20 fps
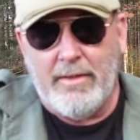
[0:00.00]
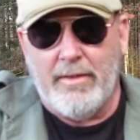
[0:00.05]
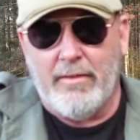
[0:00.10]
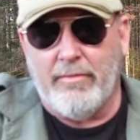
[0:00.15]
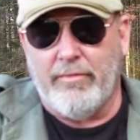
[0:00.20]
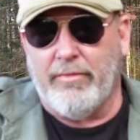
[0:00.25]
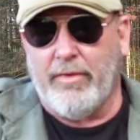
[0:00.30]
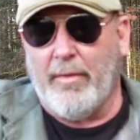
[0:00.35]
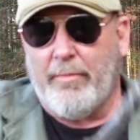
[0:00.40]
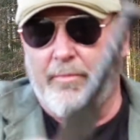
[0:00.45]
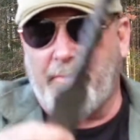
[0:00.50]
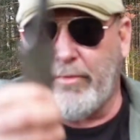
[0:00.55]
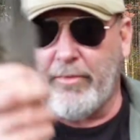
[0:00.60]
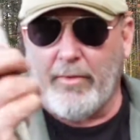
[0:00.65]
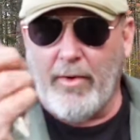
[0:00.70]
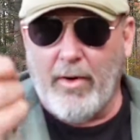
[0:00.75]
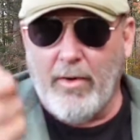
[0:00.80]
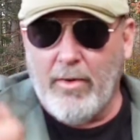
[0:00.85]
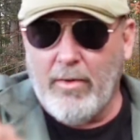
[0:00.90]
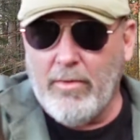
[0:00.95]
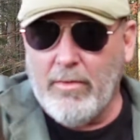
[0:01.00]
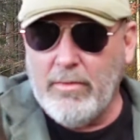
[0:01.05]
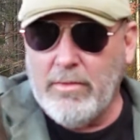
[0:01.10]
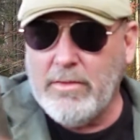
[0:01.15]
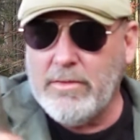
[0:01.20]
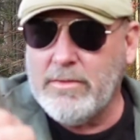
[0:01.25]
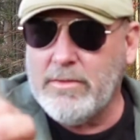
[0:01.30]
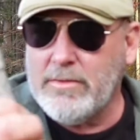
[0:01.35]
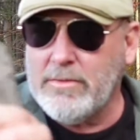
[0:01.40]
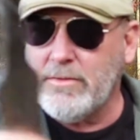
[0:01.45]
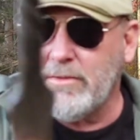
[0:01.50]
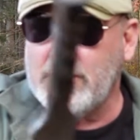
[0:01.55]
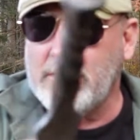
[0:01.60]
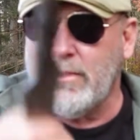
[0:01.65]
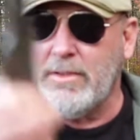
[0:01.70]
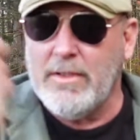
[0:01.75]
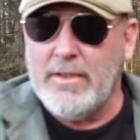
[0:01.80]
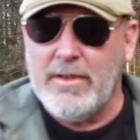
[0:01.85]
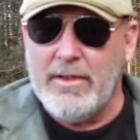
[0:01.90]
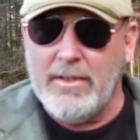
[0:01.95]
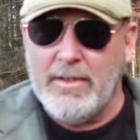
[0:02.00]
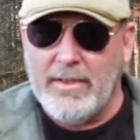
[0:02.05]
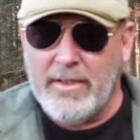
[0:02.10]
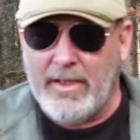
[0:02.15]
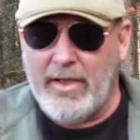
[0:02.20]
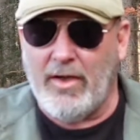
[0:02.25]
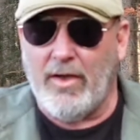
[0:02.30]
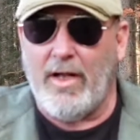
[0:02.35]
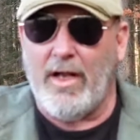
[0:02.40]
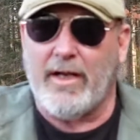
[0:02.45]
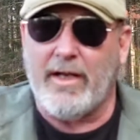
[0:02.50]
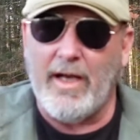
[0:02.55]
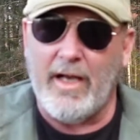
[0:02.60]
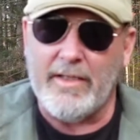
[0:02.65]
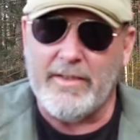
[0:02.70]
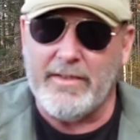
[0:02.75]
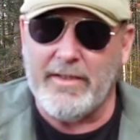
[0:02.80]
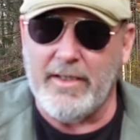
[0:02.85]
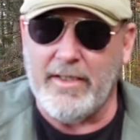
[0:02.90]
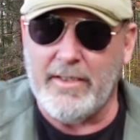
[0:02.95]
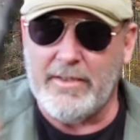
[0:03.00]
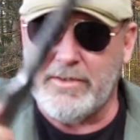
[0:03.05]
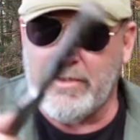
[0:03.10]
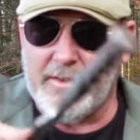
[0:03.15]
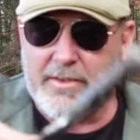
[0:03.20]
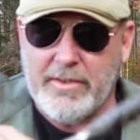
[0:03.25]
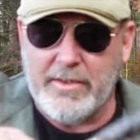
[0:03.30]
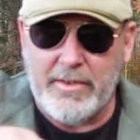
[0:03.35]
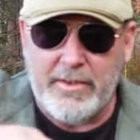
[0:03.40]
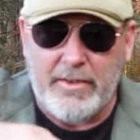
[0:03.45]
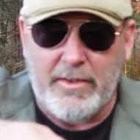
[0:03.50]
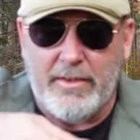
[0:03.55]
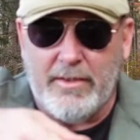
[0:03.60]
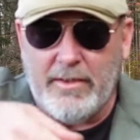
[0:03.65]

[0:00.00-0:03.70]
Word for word: flip throw, you know, like I teach,